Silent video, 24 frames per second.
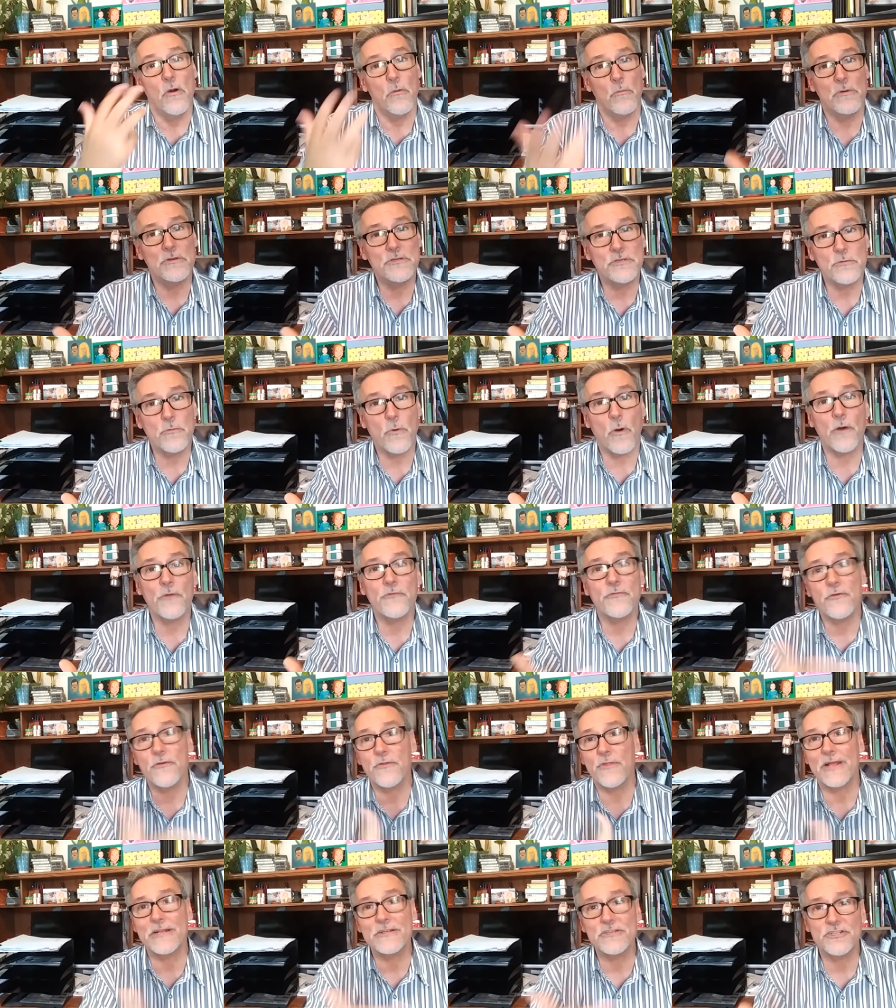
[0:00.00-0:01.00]
Would you
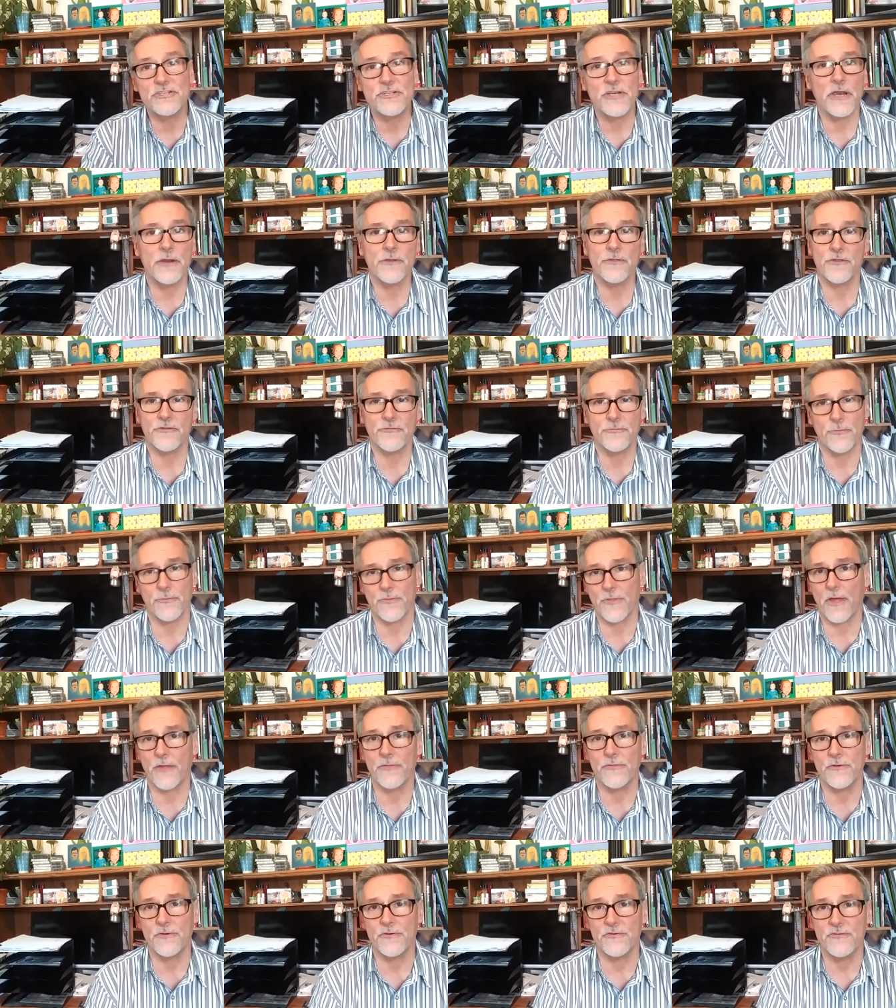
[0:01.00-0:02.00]
also then share this with
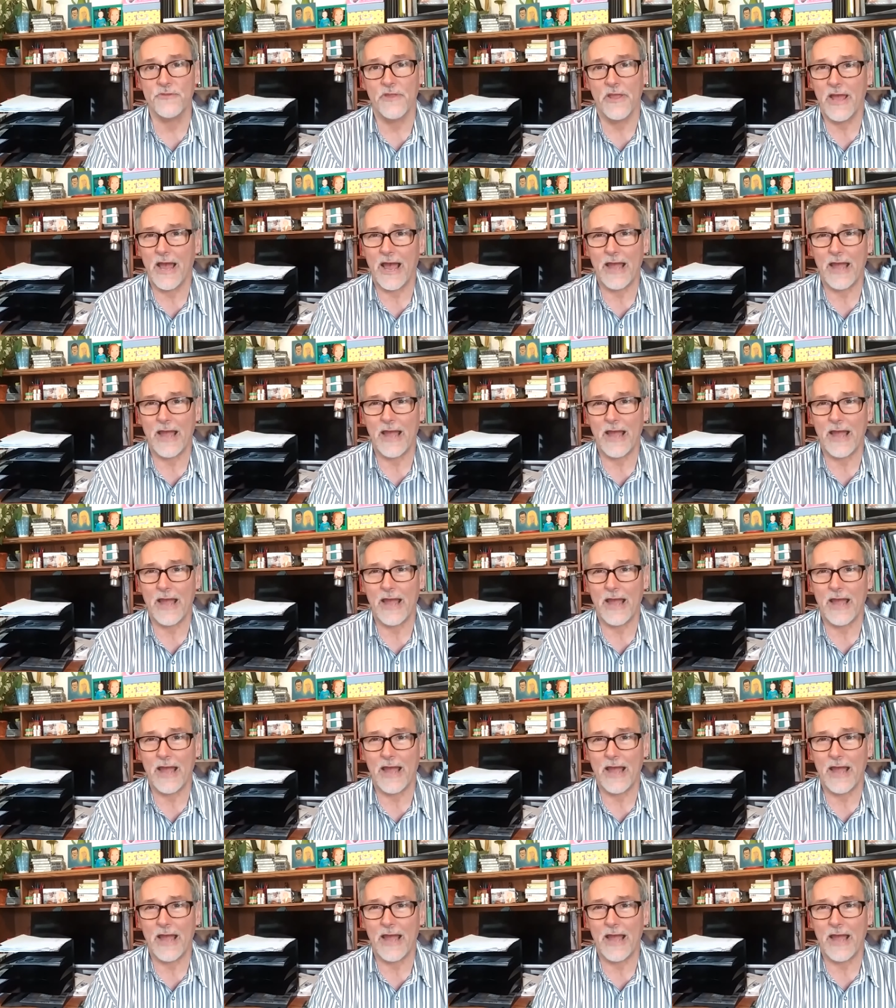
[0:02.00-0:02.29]
others?